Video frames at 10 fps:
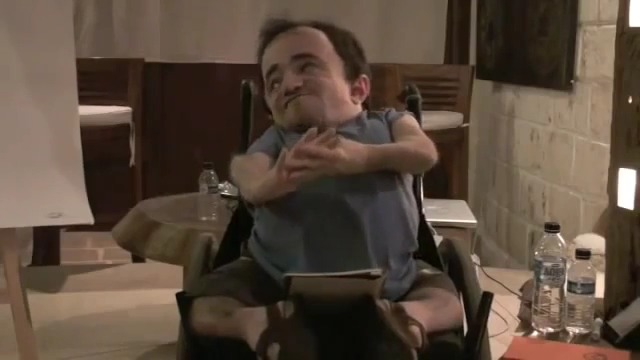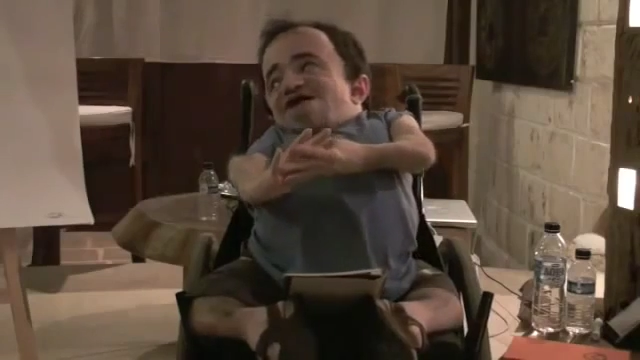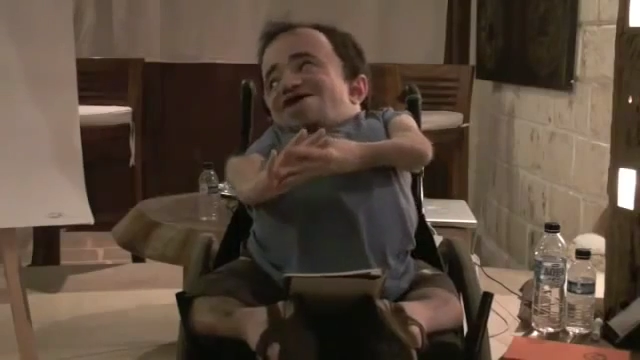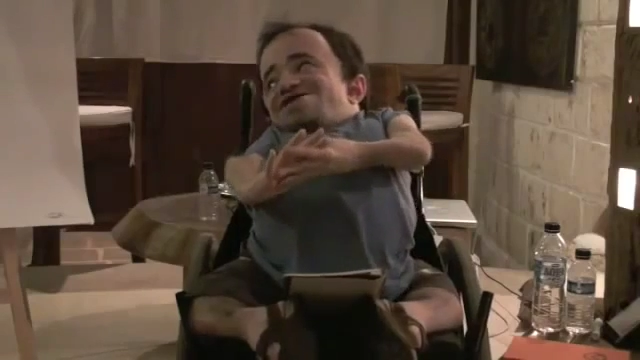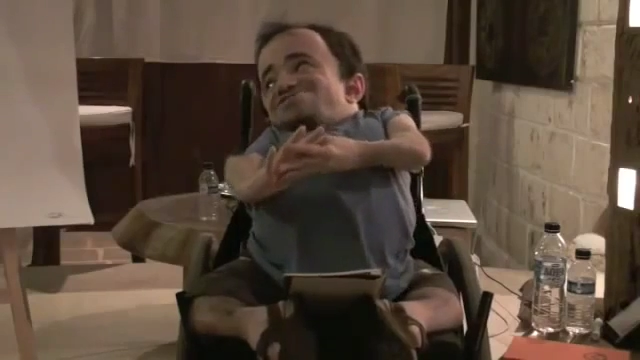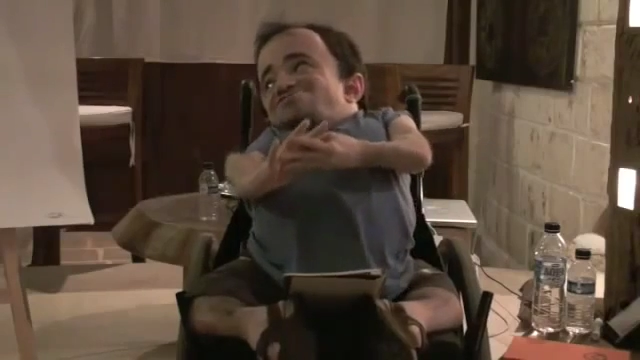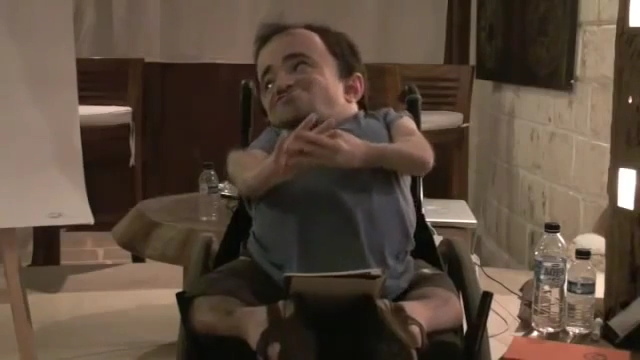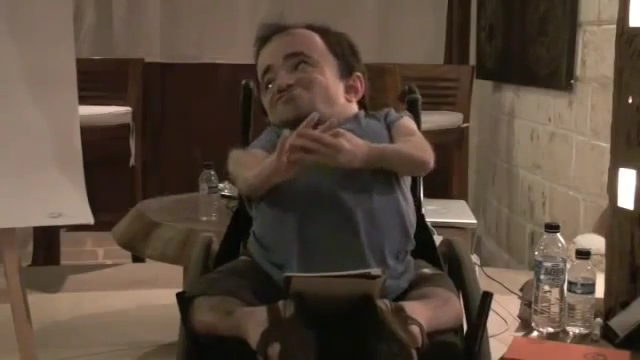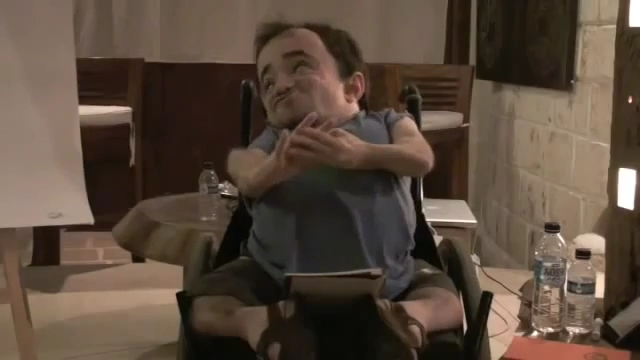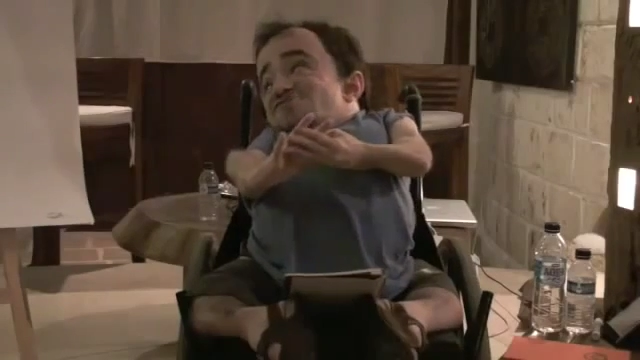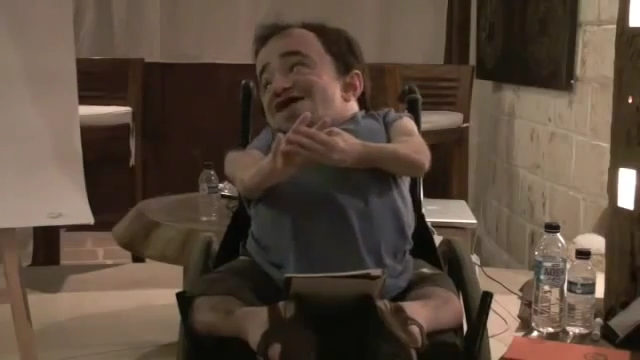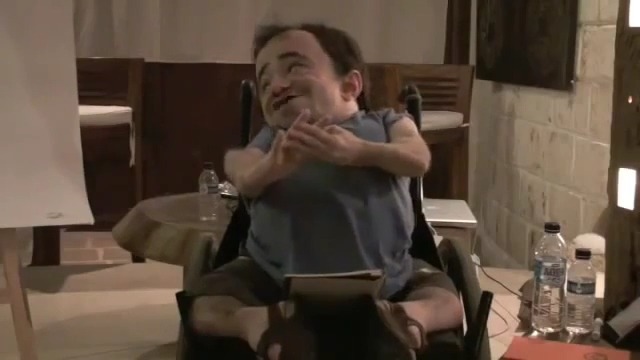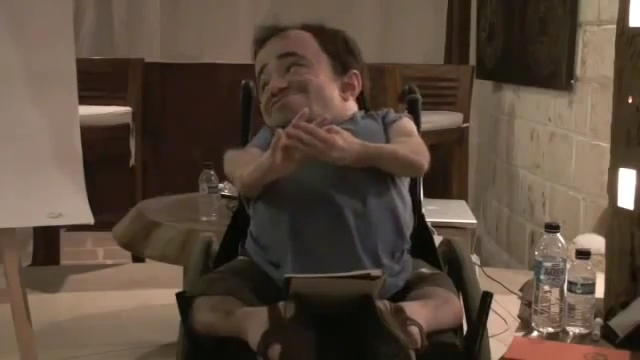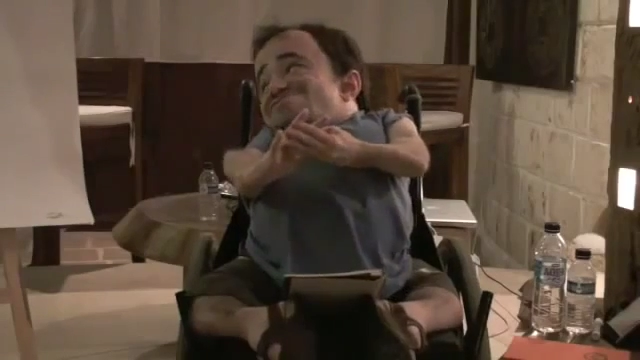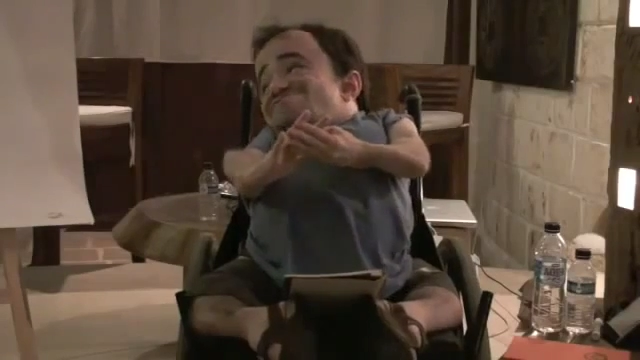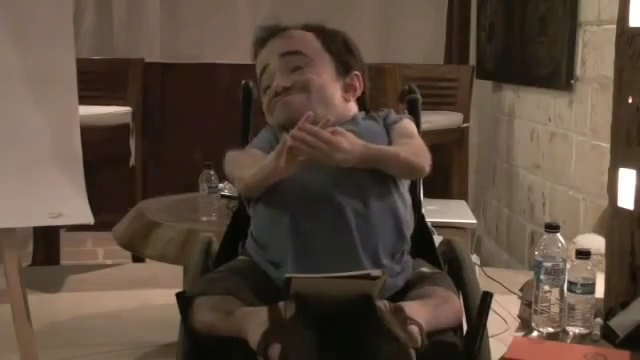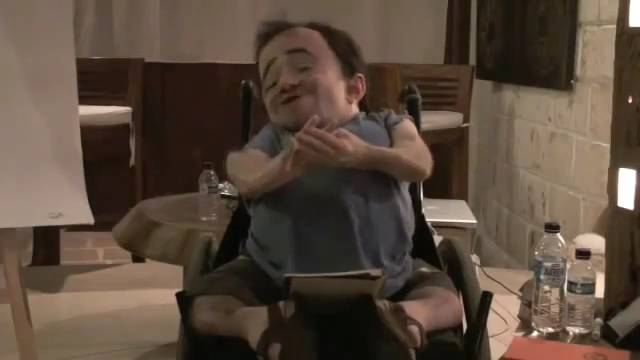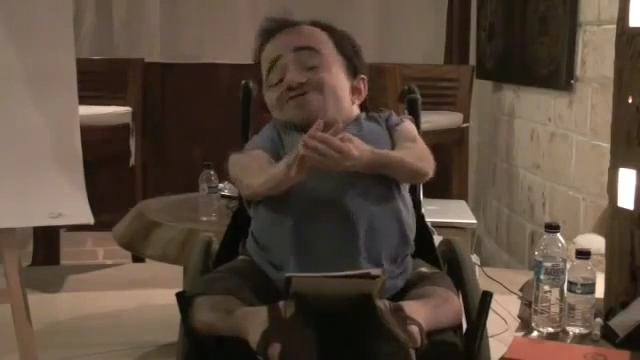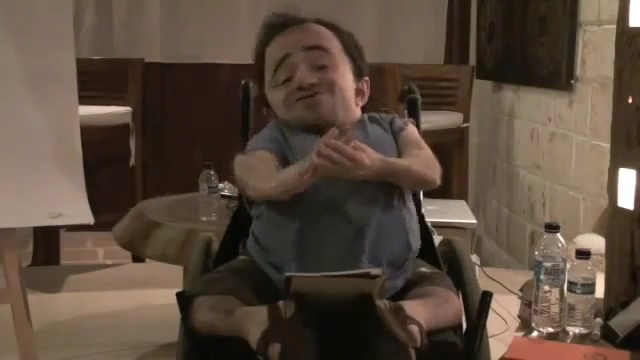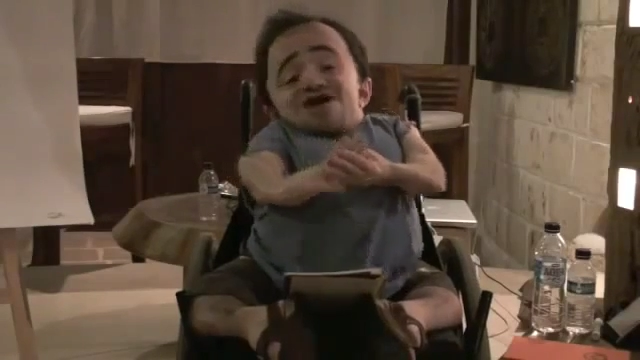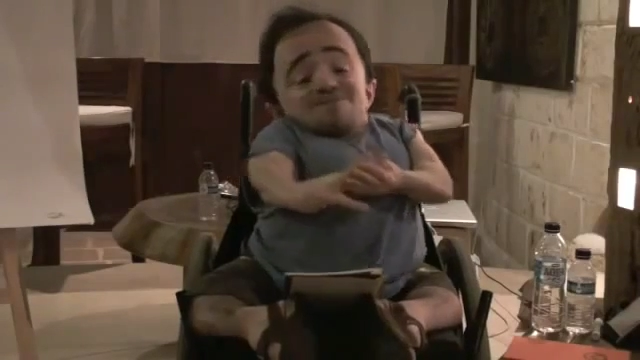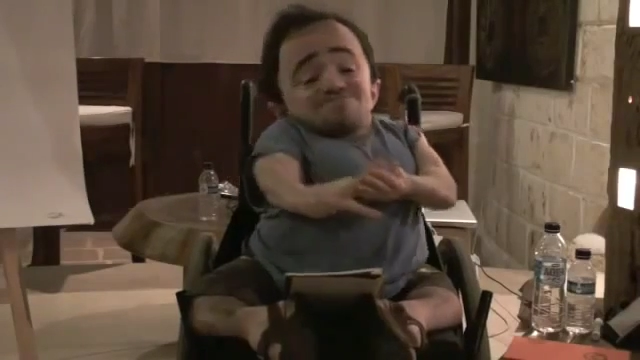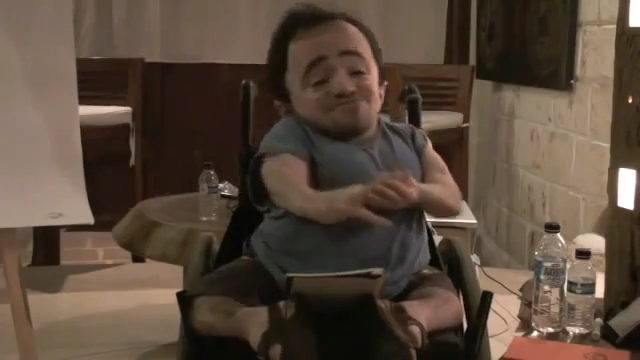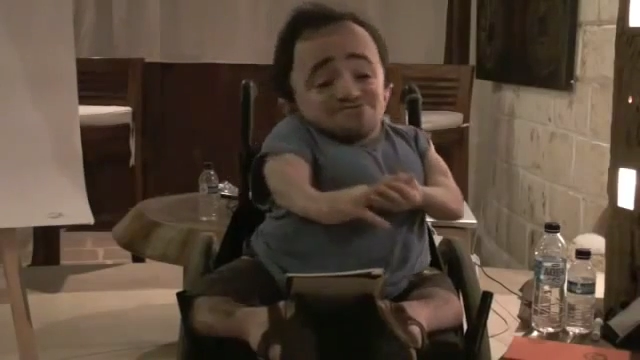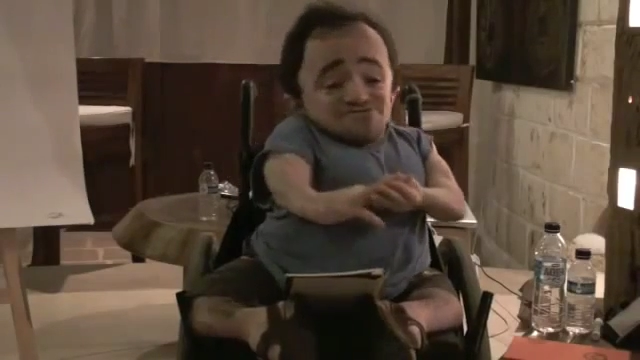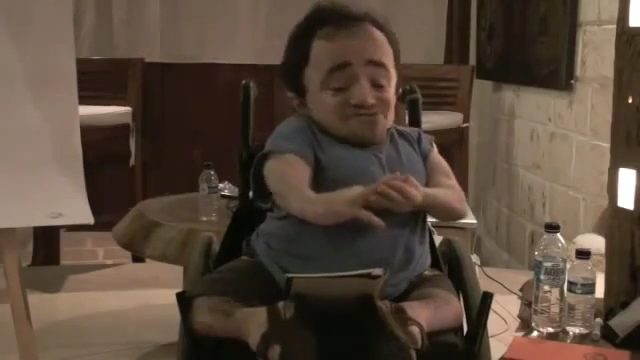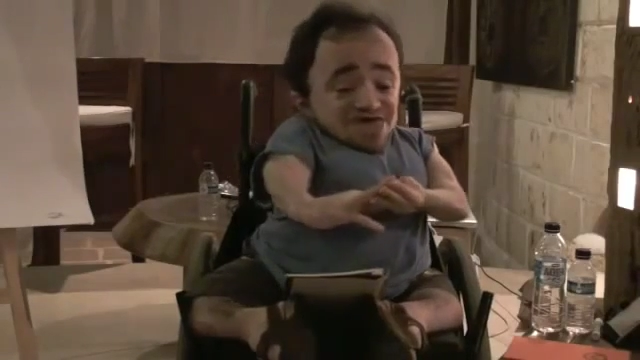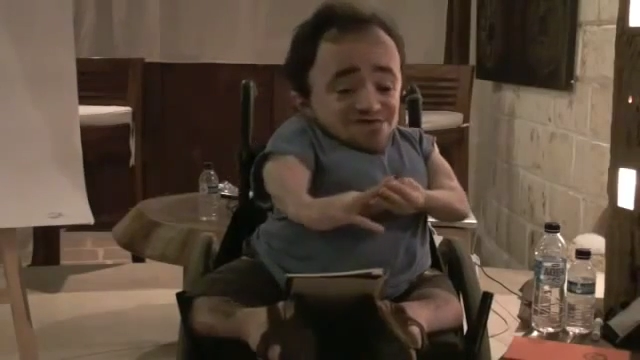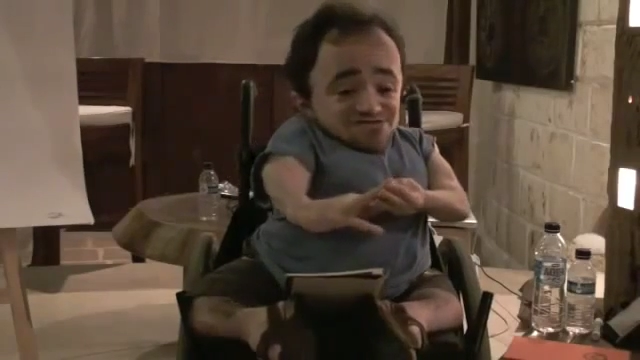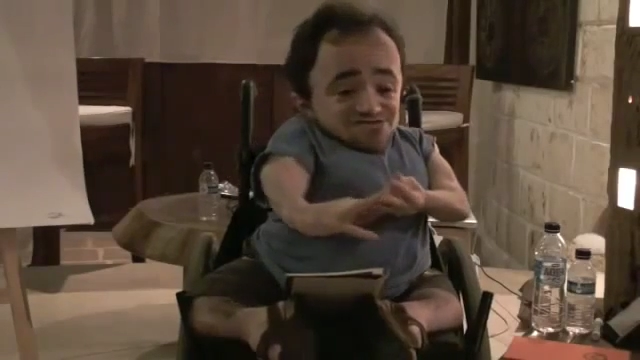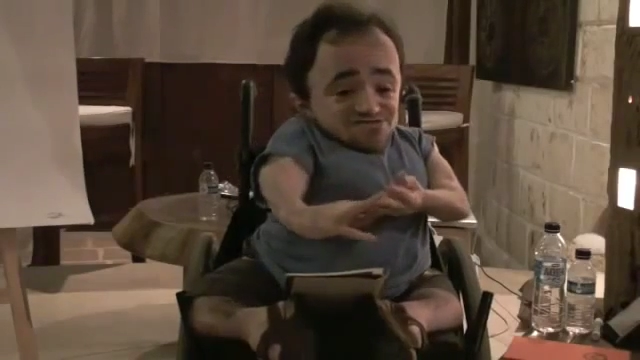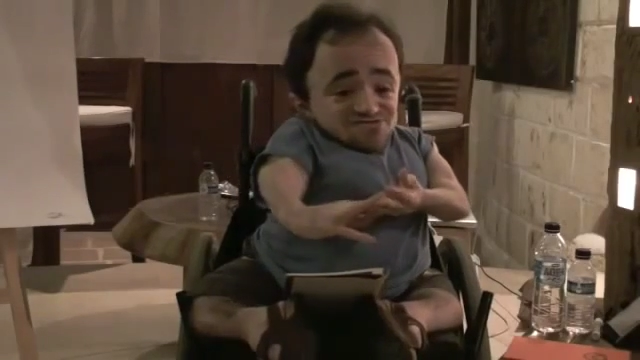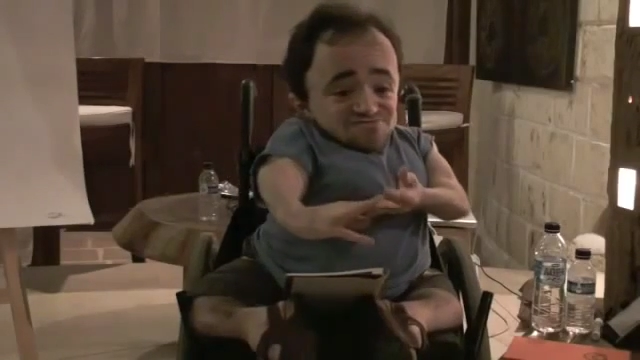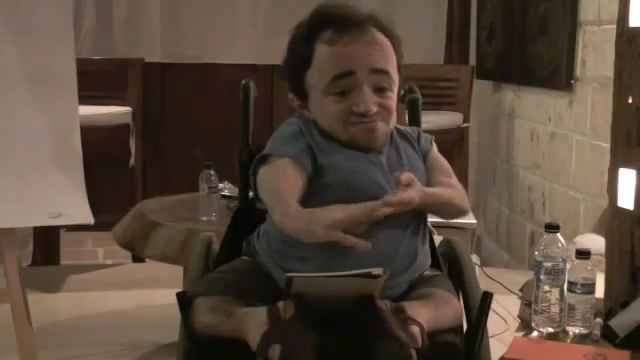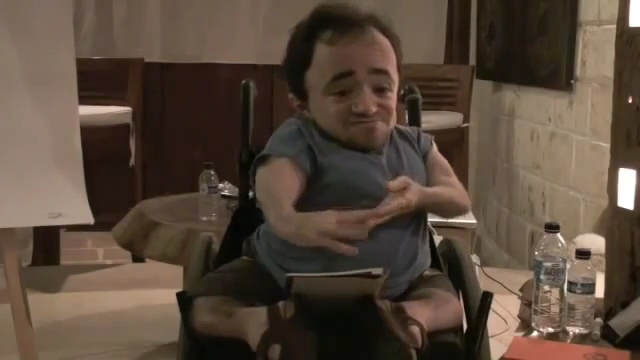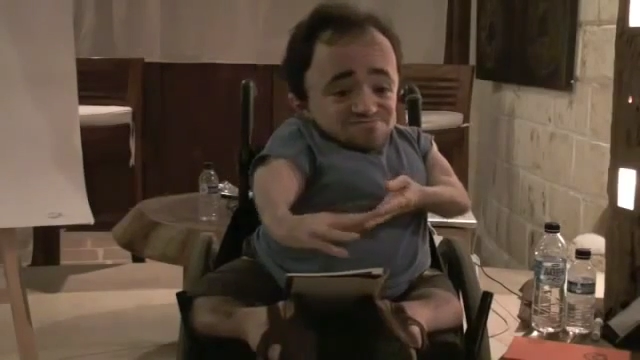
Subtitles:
find attractive about the opposite sex.